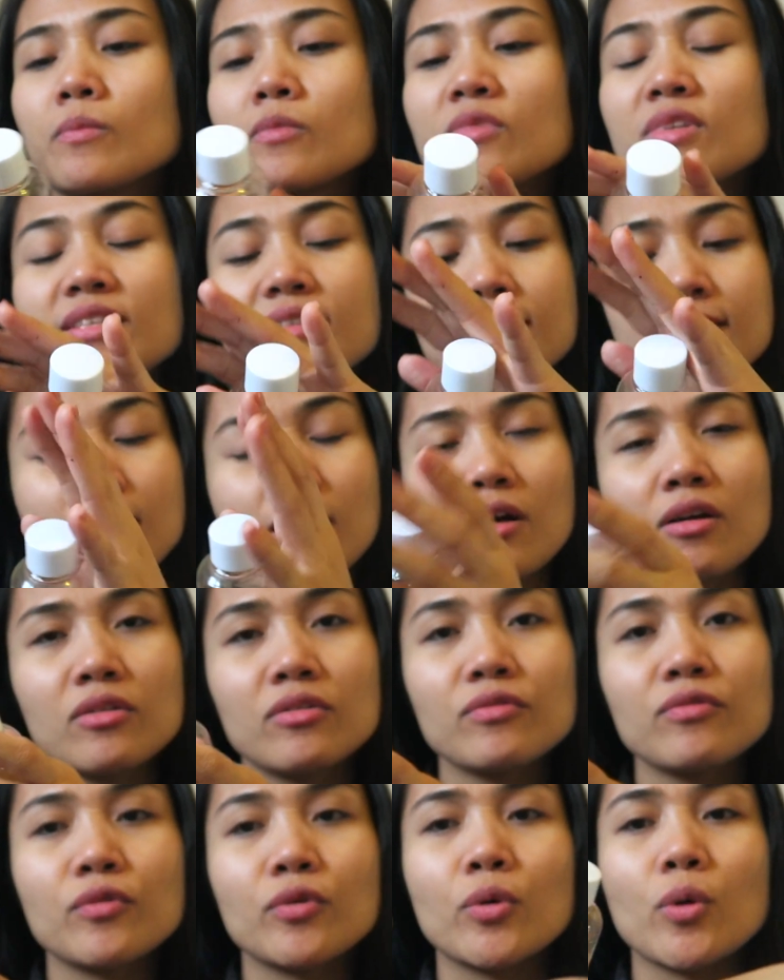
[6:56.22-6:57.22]

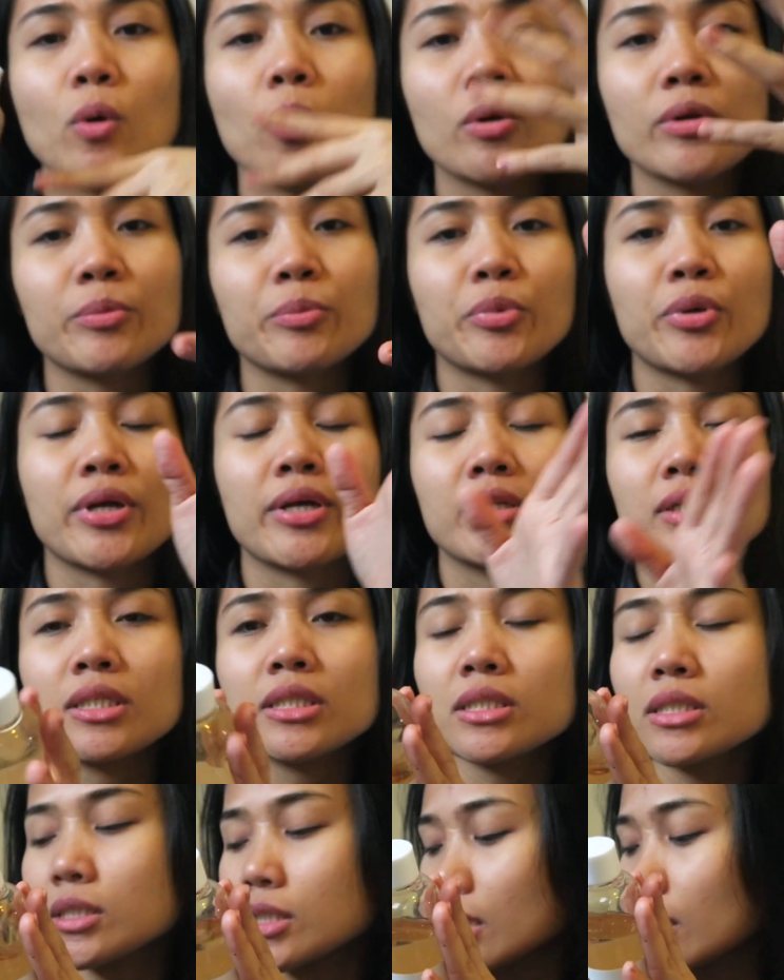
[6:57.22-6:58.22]
discount for all the
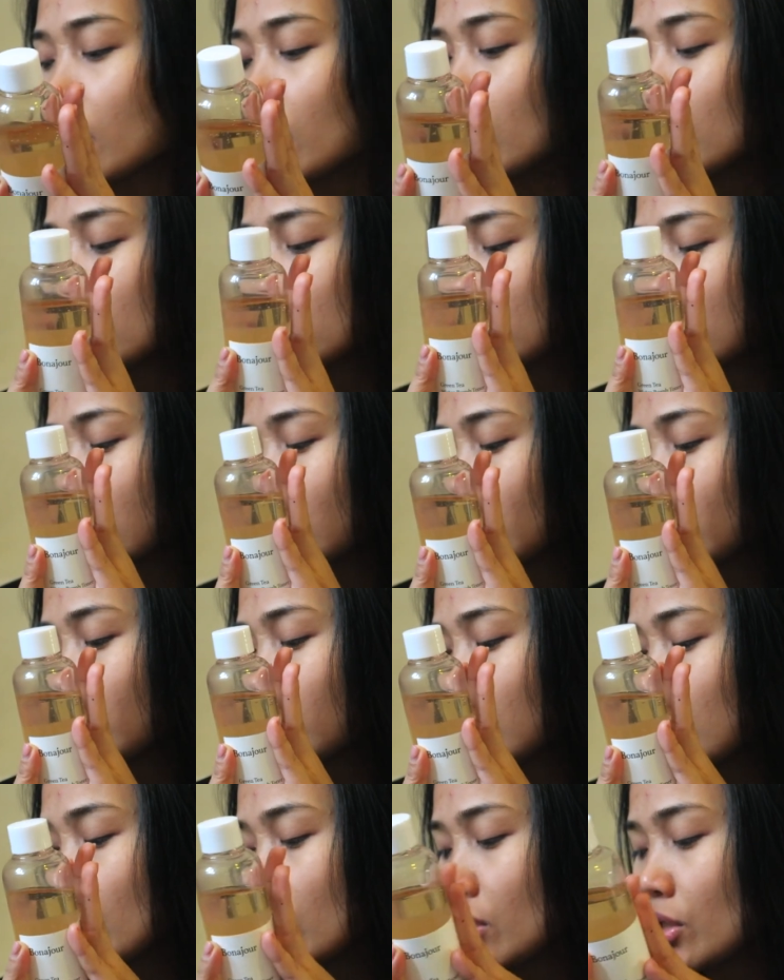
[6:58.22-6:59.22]
products. And
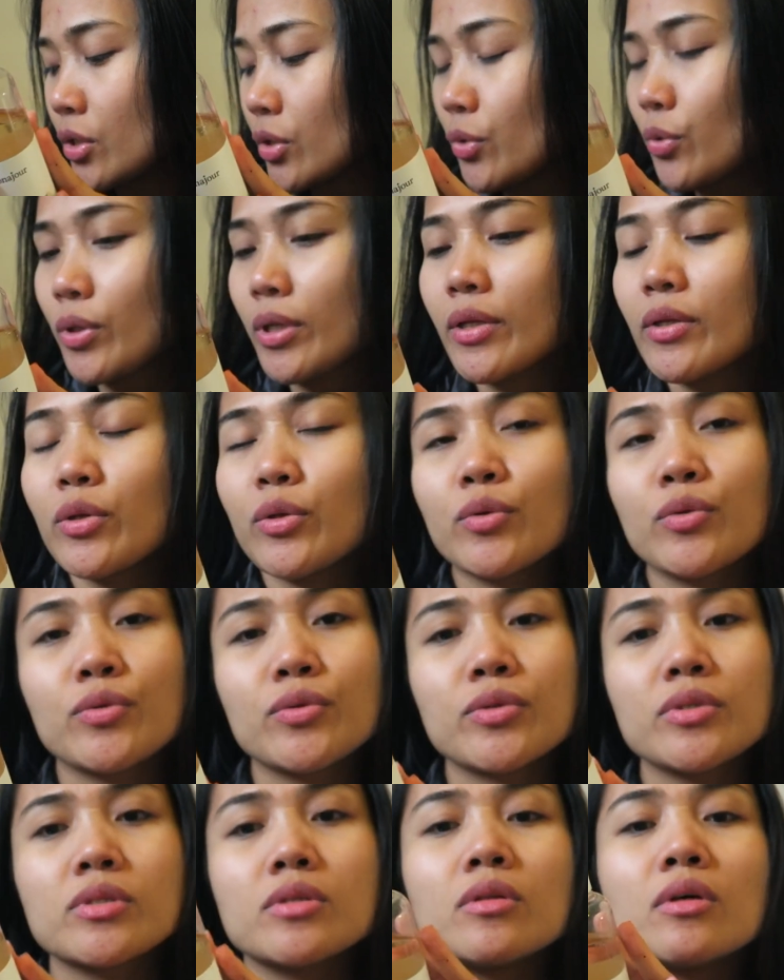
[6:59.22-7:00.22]
you can
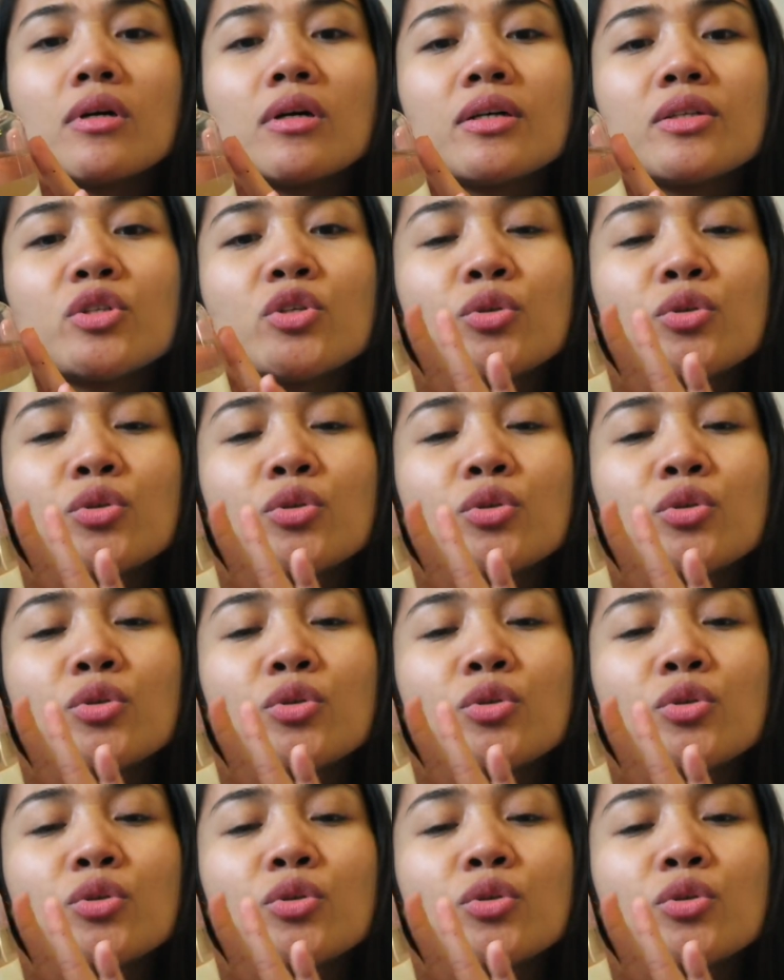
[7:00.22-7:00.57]
use the